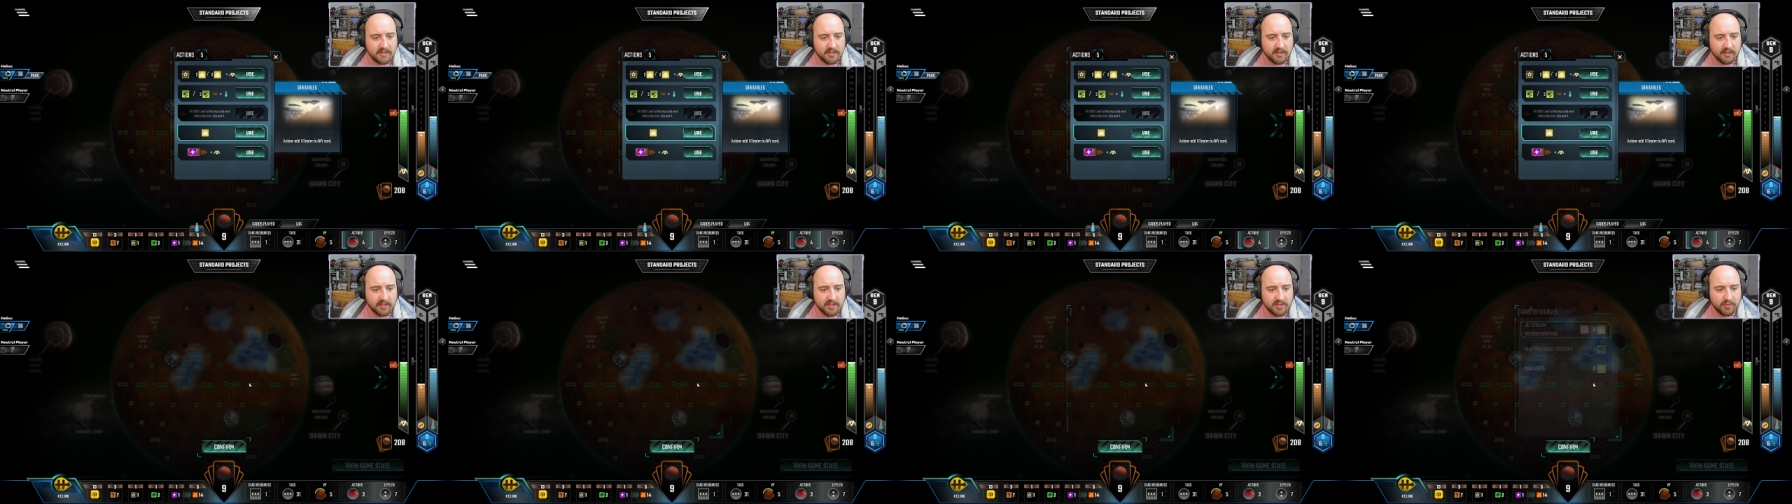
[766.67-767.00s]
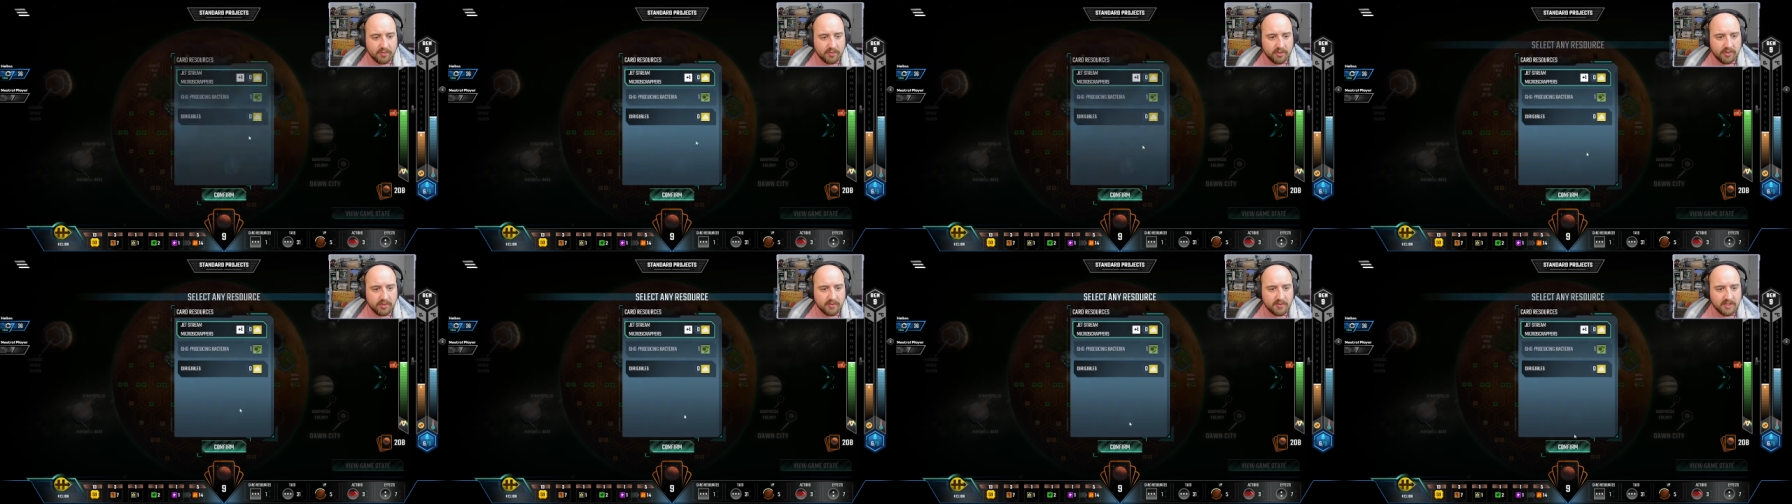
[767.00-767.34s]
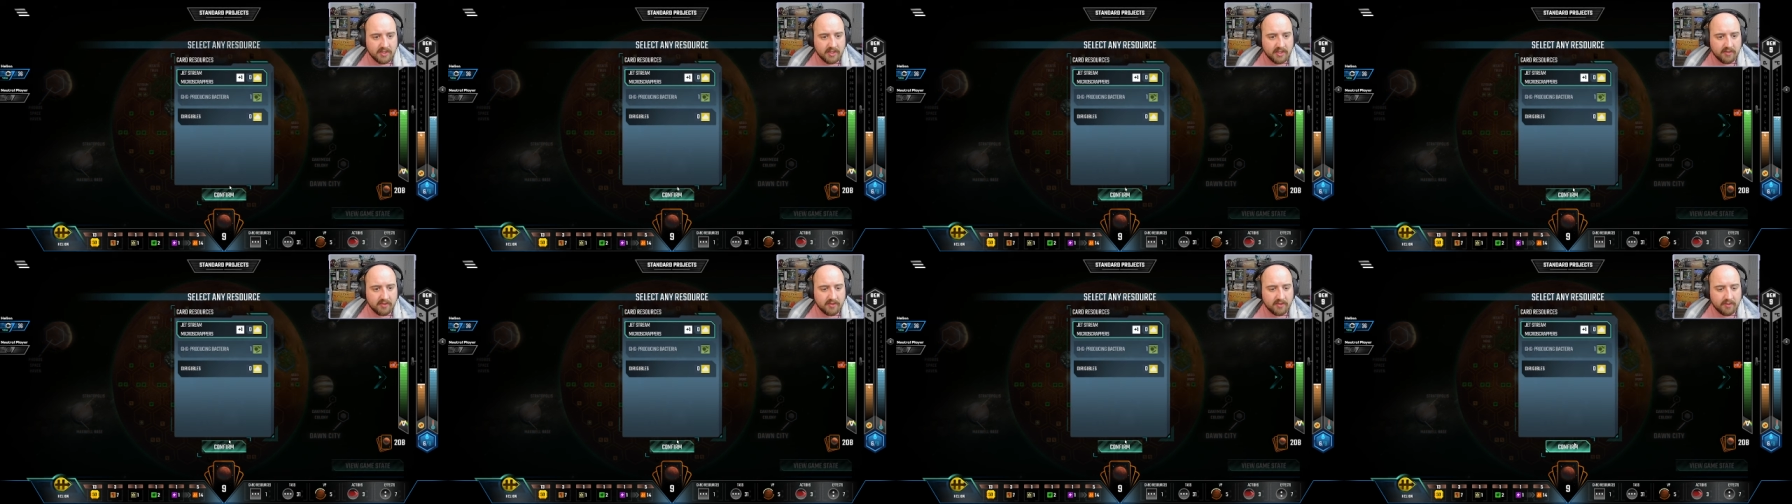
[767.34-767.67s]
because we're
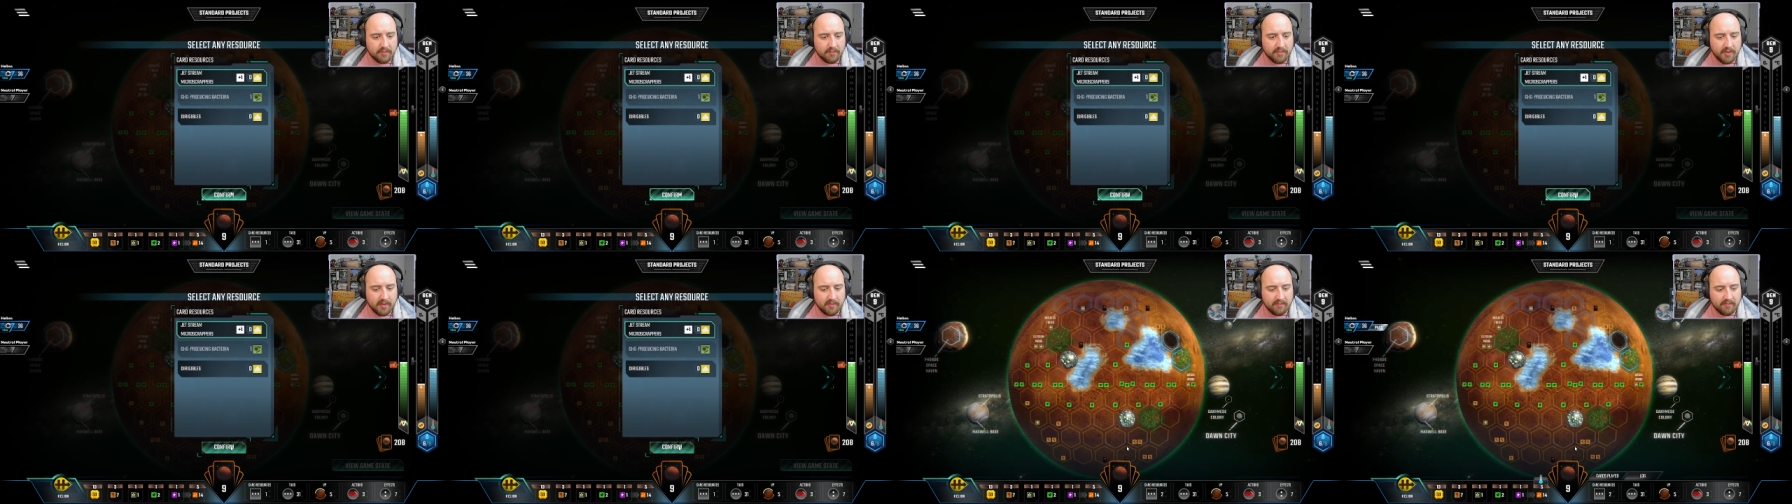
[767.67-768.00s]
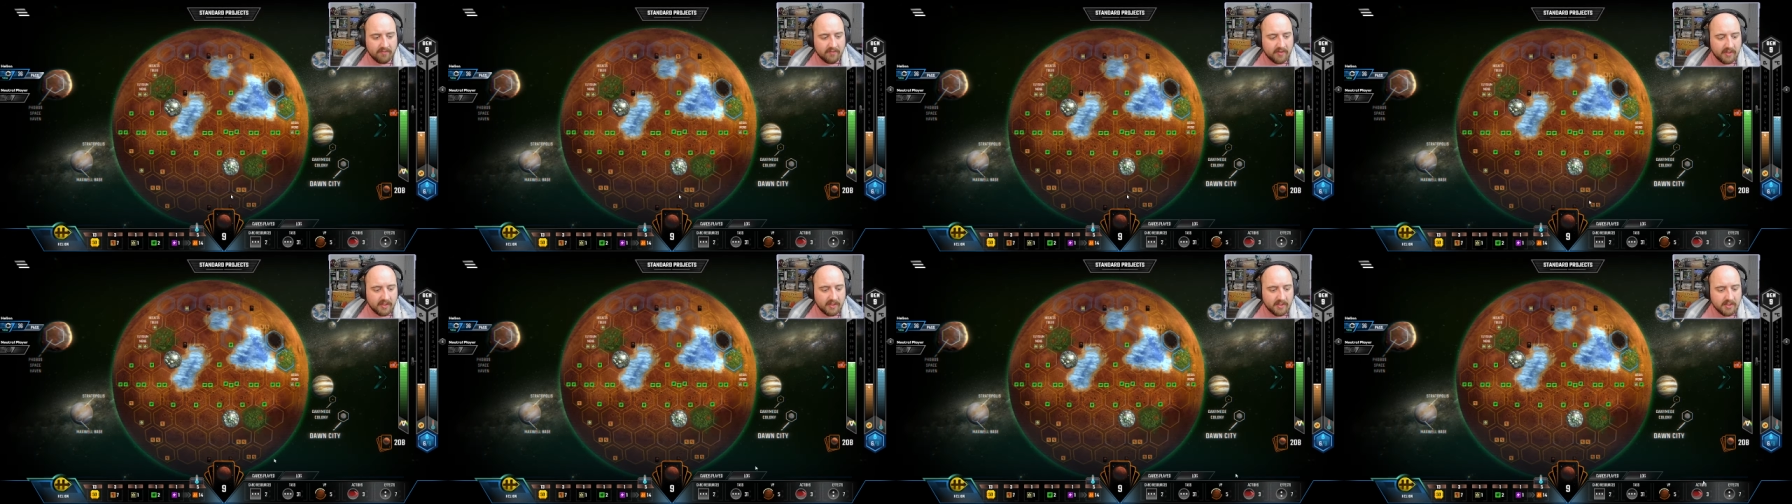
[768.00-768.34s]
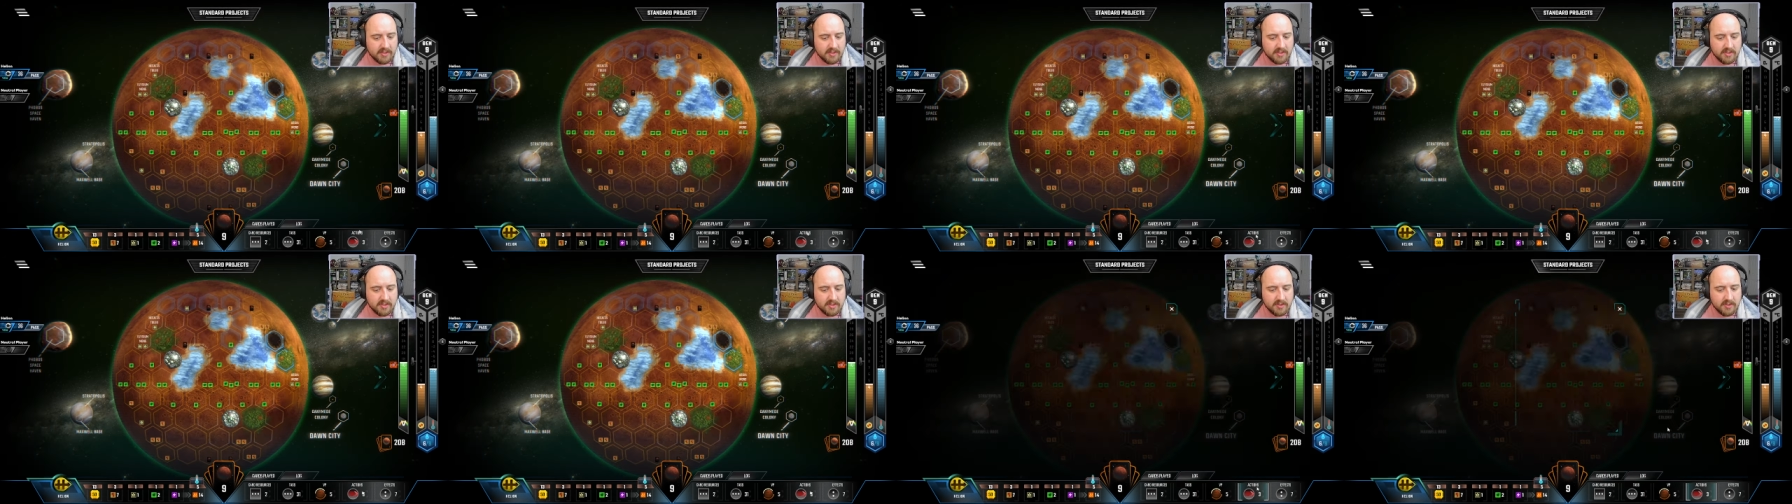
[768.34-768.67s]
using it to bump
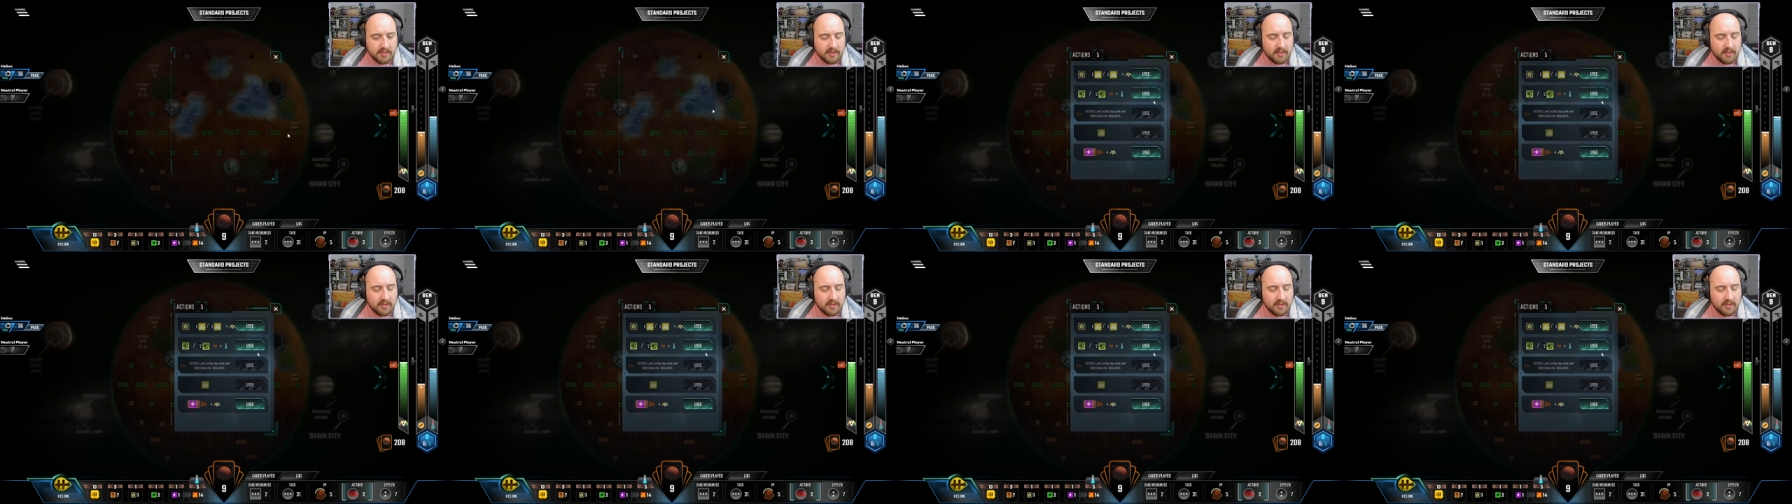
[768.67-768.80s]
Venus.